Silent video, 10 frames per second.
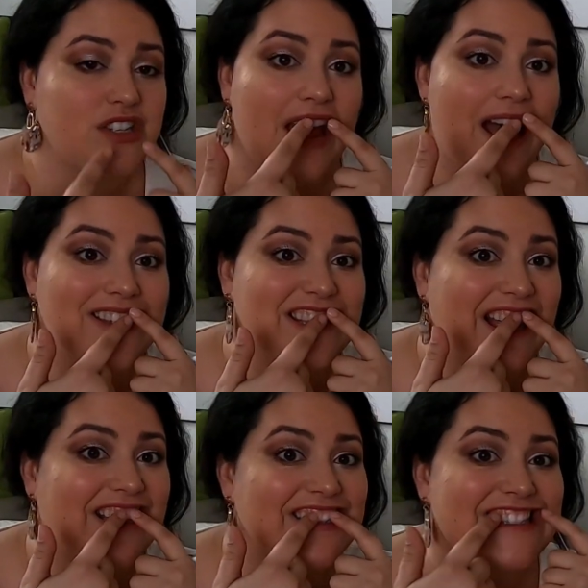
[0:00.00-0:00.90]
She has
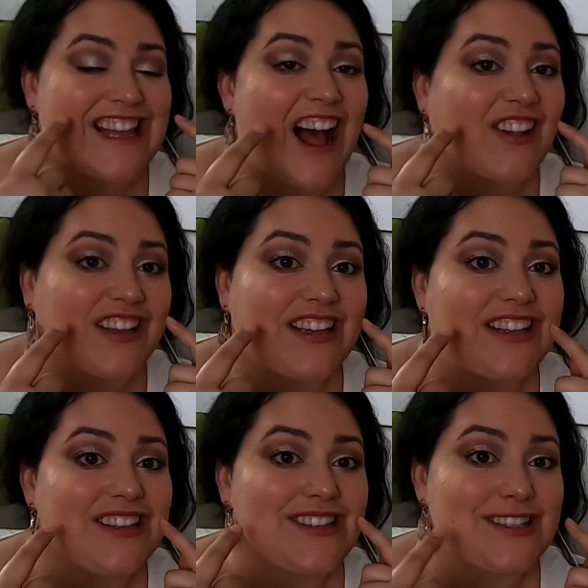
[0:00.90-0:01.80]
that
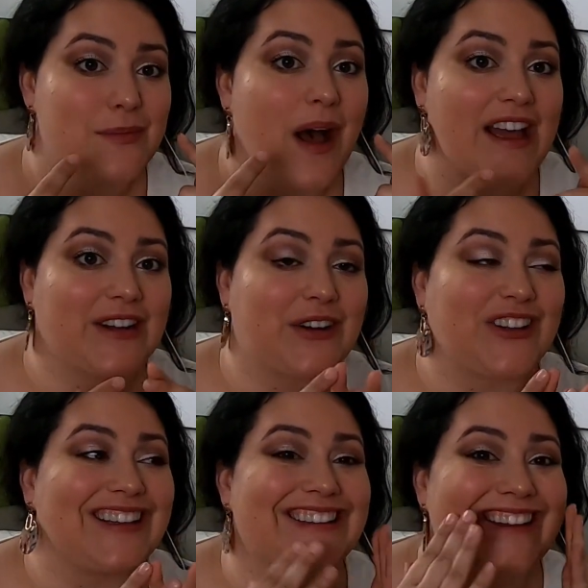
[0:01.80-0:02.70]
salad
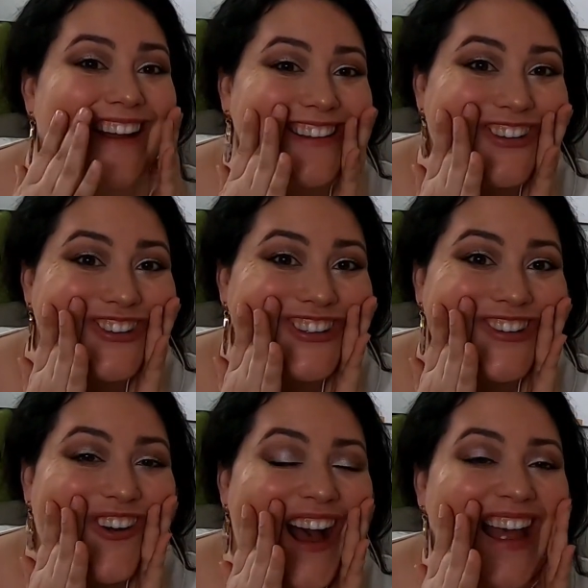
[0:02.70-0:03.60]
smile. It's not
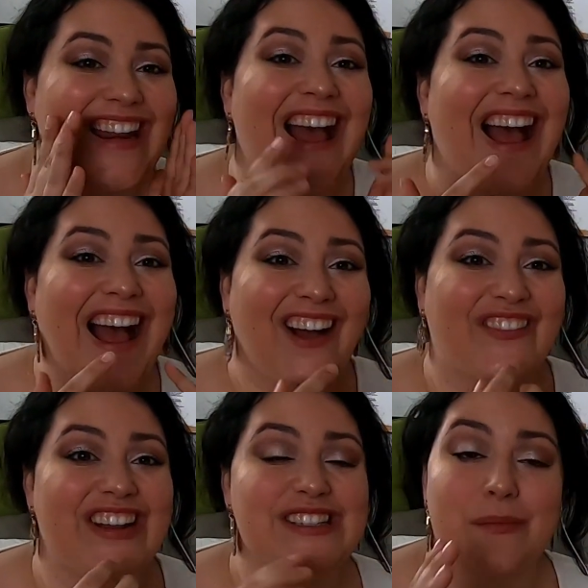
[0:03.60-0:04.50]
totally wide,
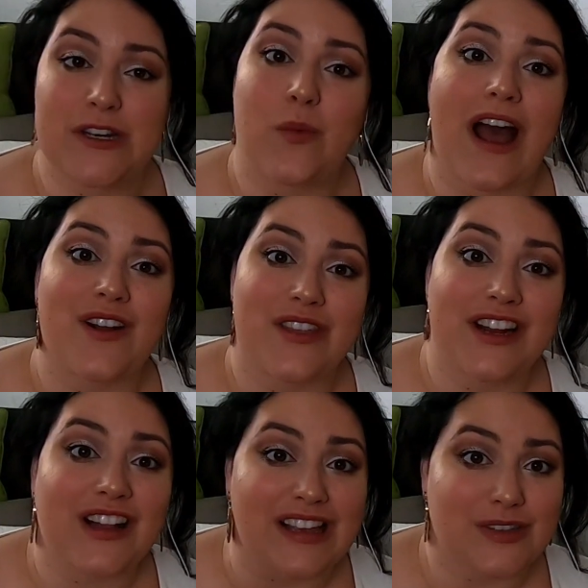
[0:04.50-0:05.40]
but it's much wider than
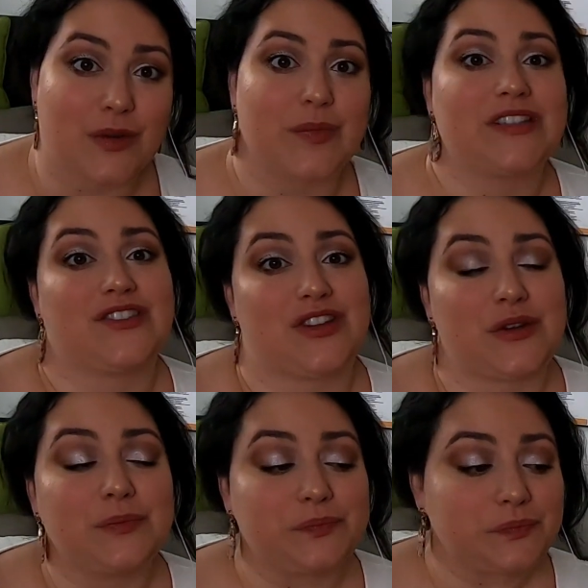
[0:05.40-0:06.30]
a classical
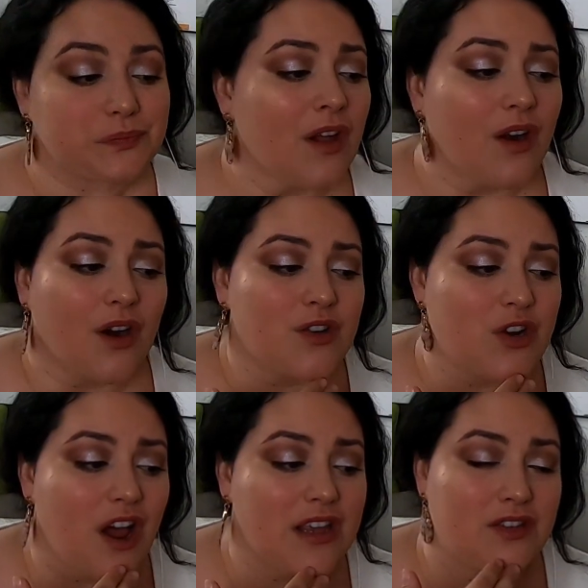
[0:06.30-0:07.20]
position. Her
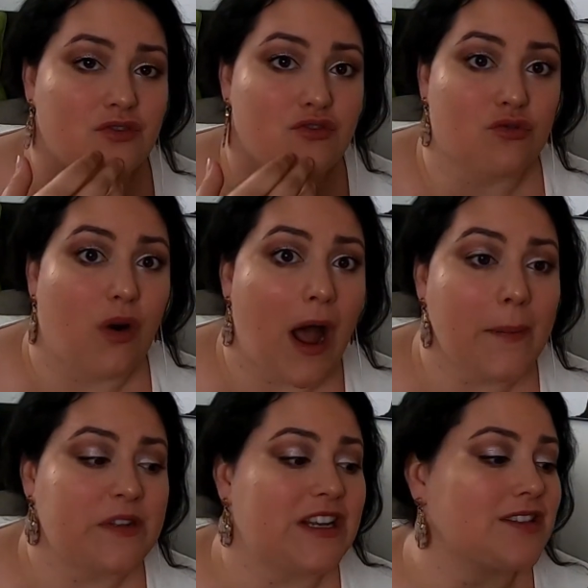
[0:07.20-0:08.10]
jaw is
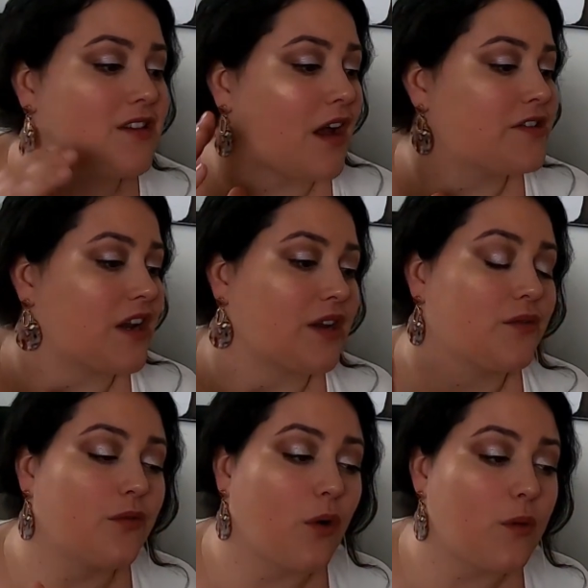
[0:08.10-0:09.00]
dropped. It's not jutting
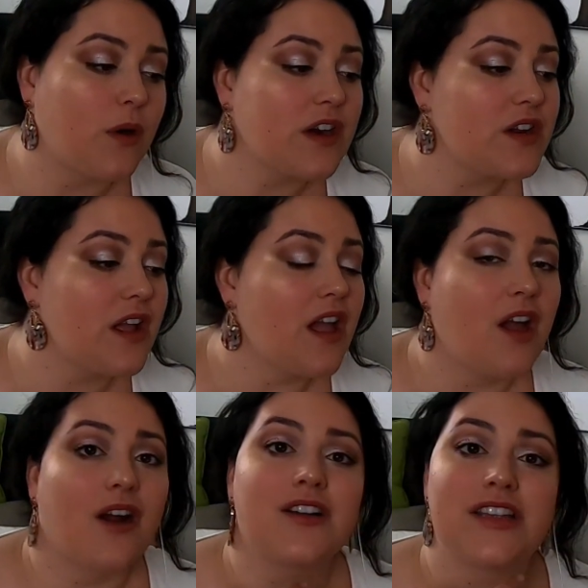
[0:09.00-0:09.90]
forward.
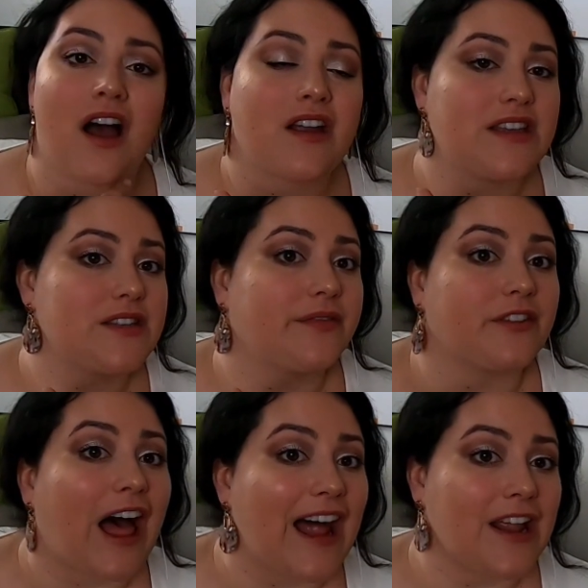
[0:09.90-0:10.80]
Her tongue is
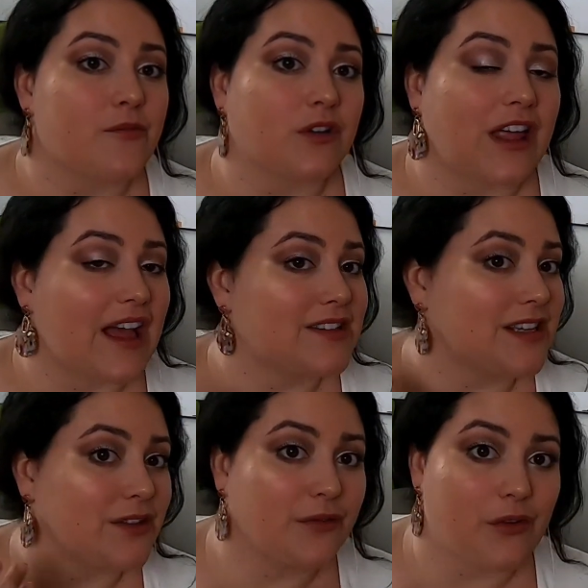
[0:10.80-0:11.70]
flat and relaxed
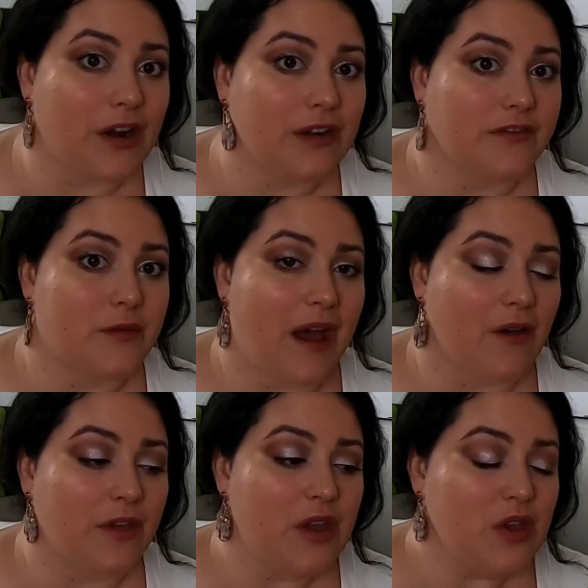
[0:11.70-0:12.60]
at the front of the
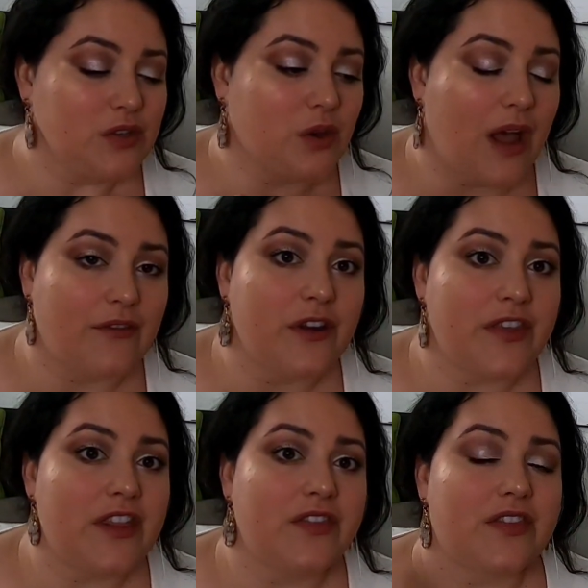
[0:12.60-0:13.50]
mouth. So
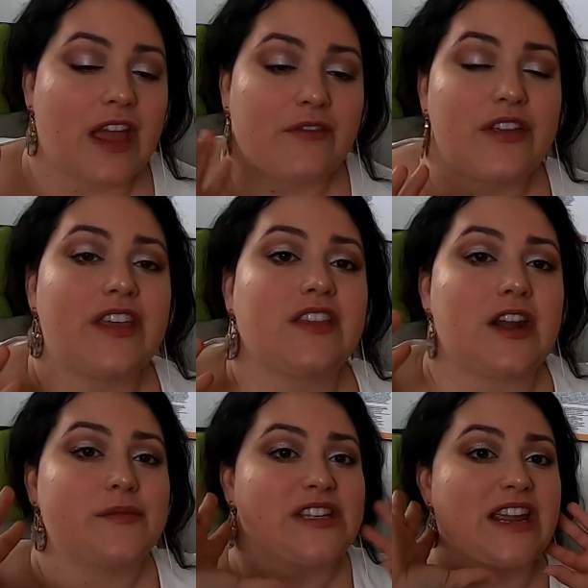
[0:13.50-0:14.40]
everything that
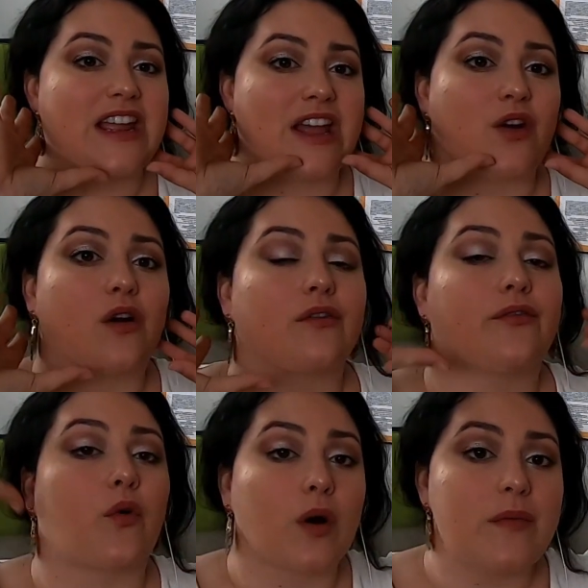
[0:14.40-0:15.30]
I'm seeing in her
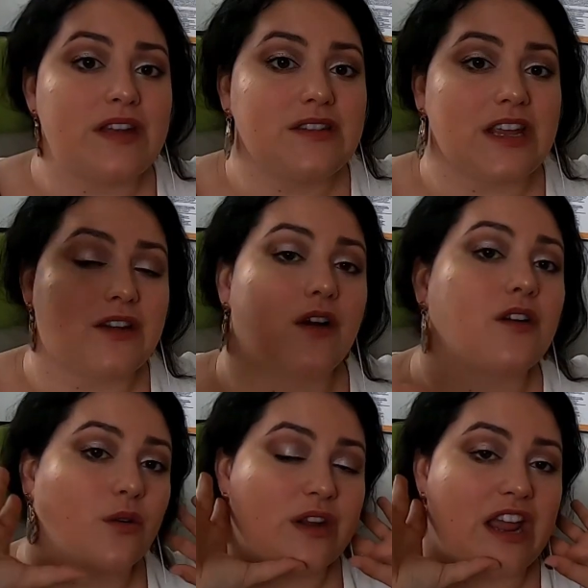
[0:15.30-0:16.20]
formant, in her
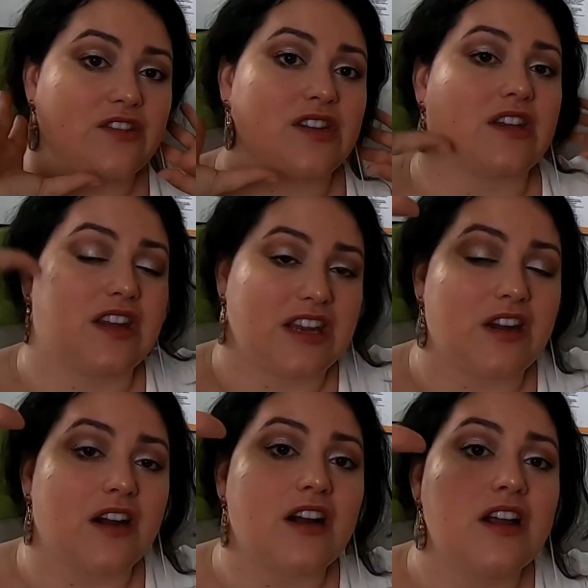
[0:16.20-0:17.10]
creation
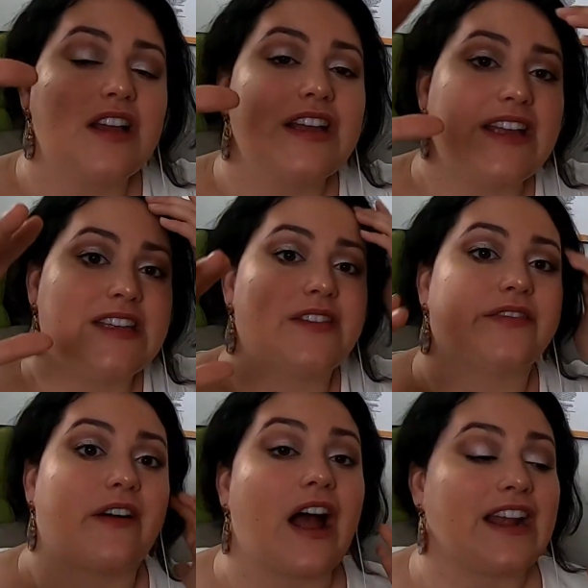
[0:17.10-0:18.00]
here, is
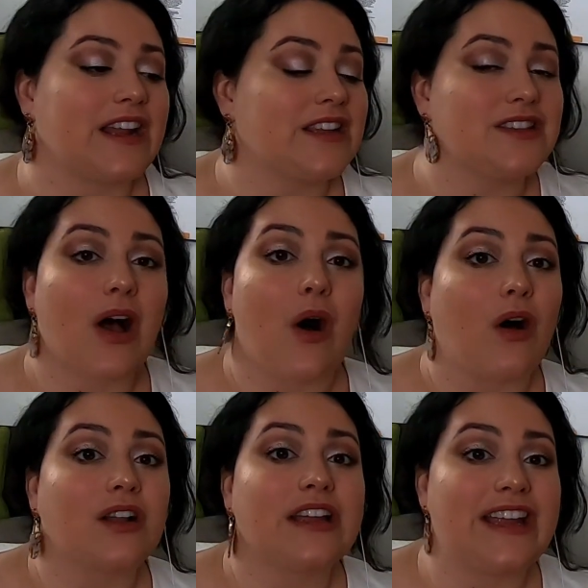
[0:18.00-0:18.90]
fine. It's
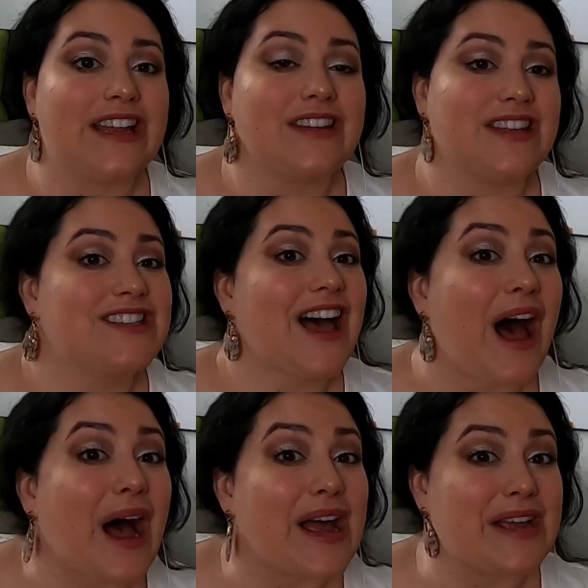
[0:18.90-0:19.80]
all in these
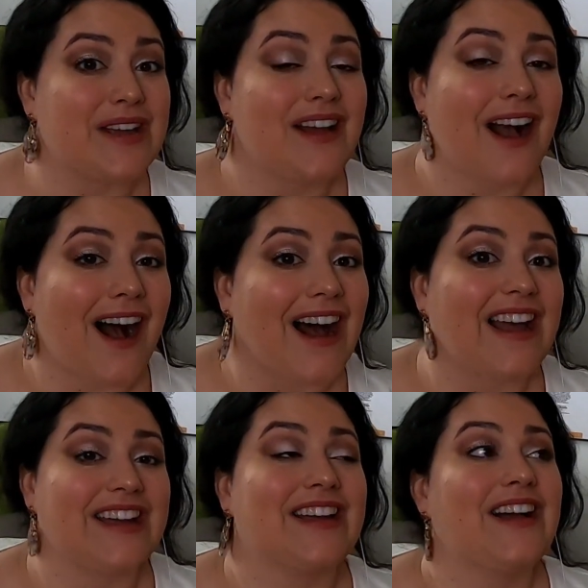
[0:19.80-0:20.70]
high
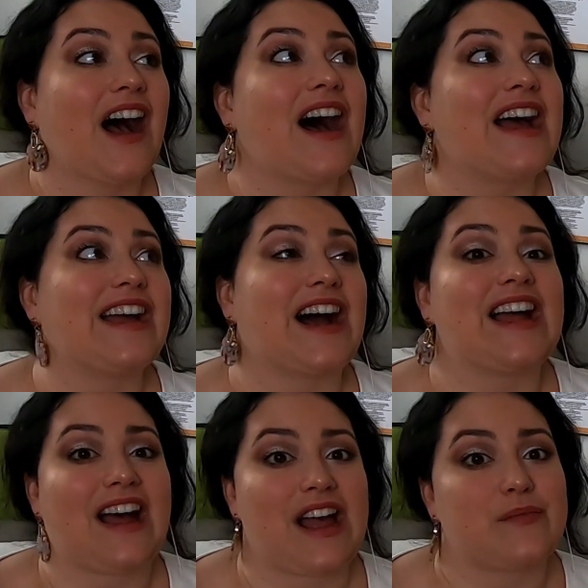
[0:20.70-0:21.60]

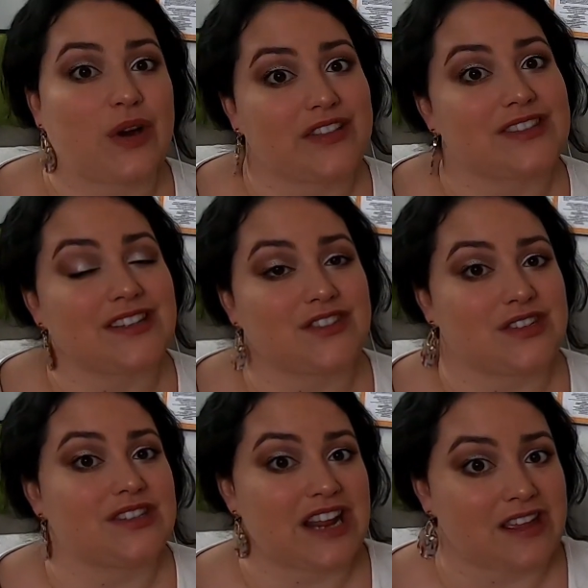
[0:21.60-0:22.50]
breaths that
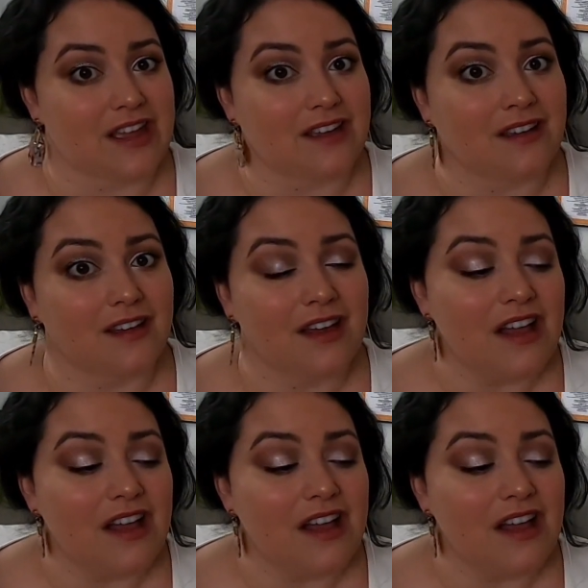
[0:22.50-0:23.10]
she's taking.